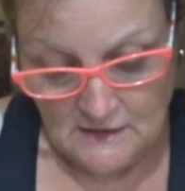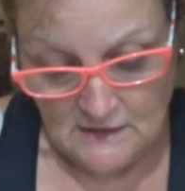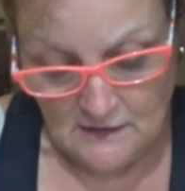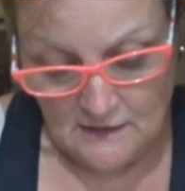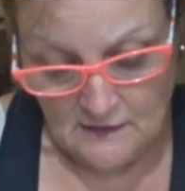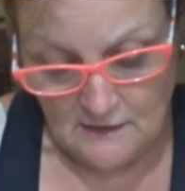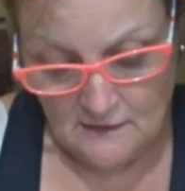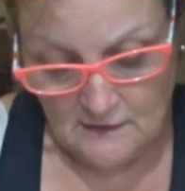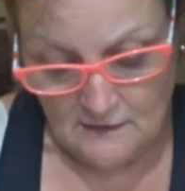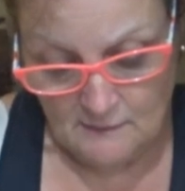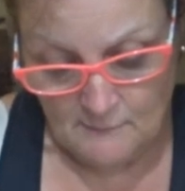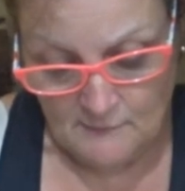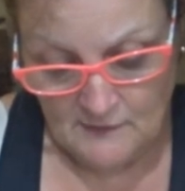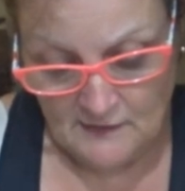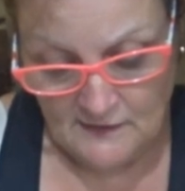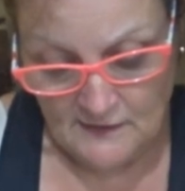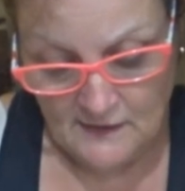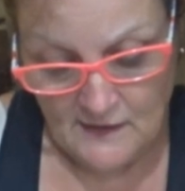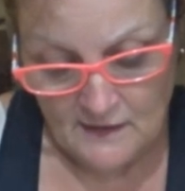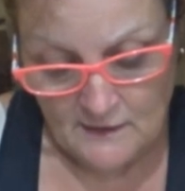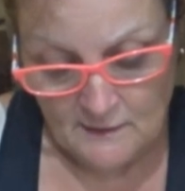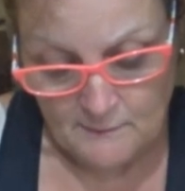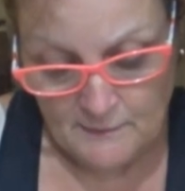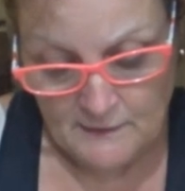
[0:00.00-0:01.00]
Um, a
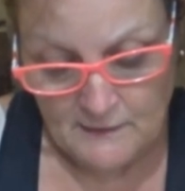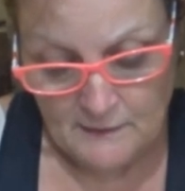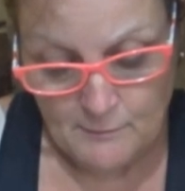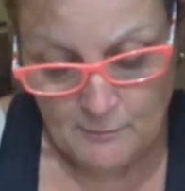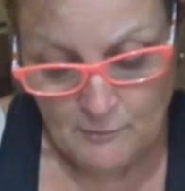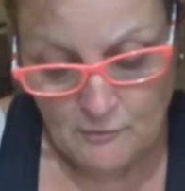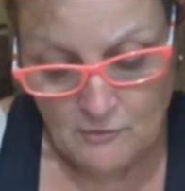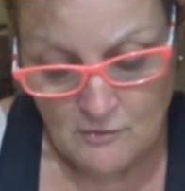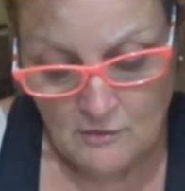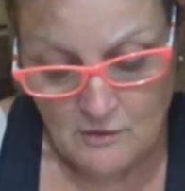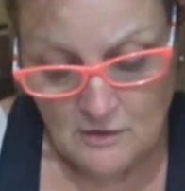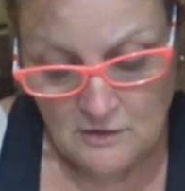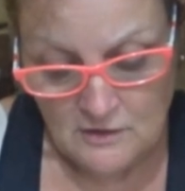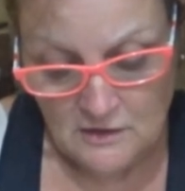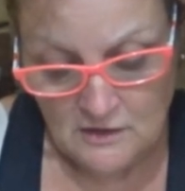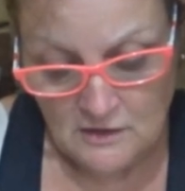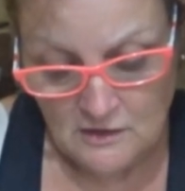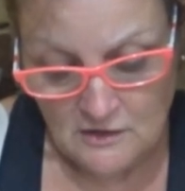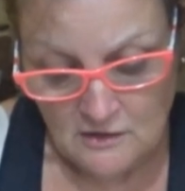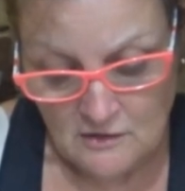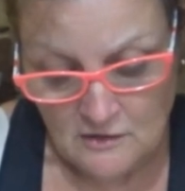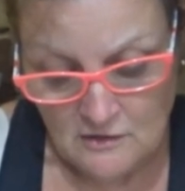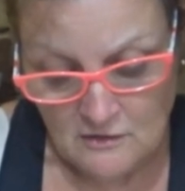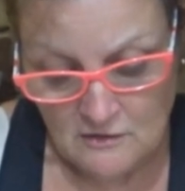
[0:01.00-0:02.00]
lot of people on
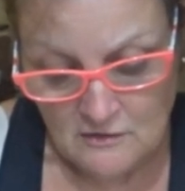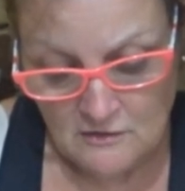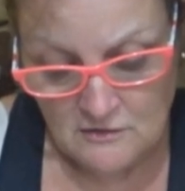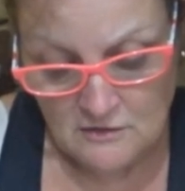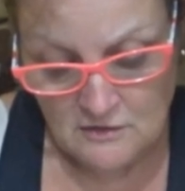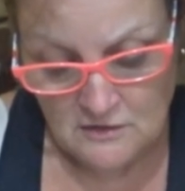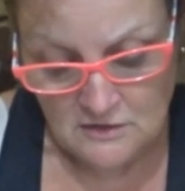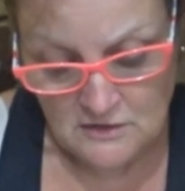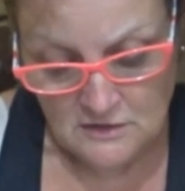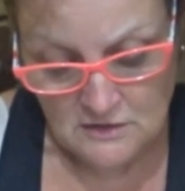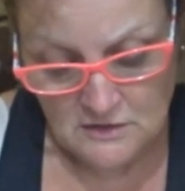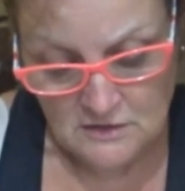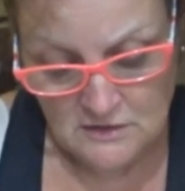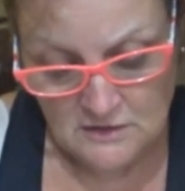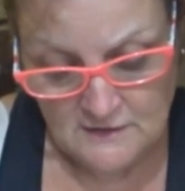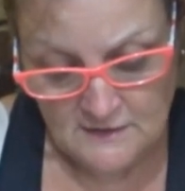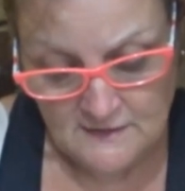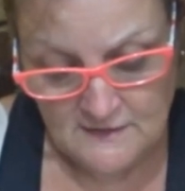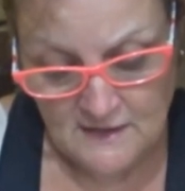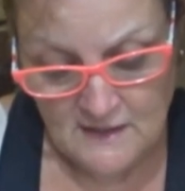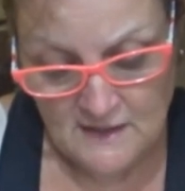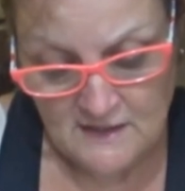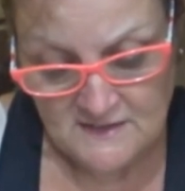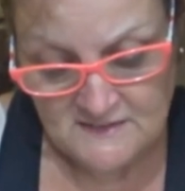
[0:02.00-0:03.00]
here,
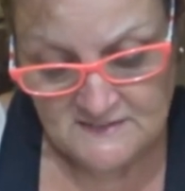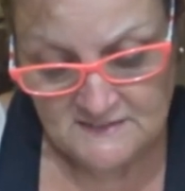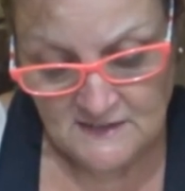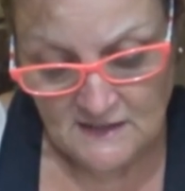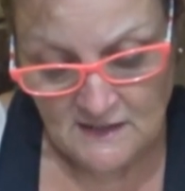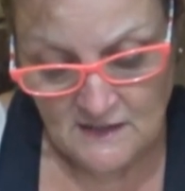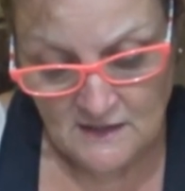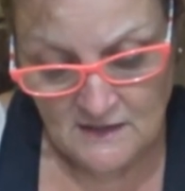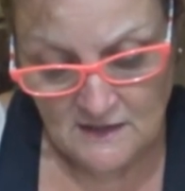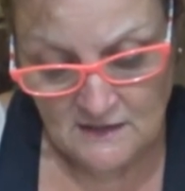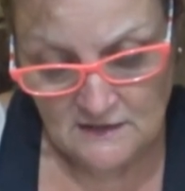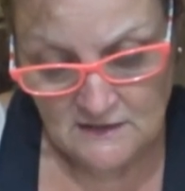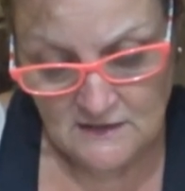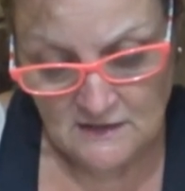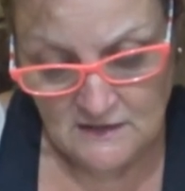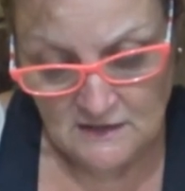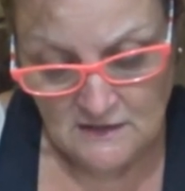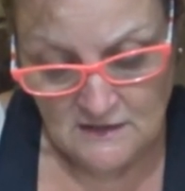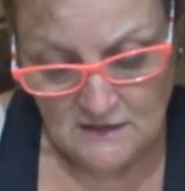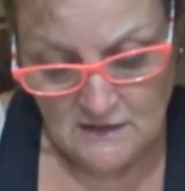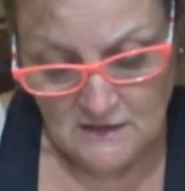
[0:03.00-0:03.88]
they said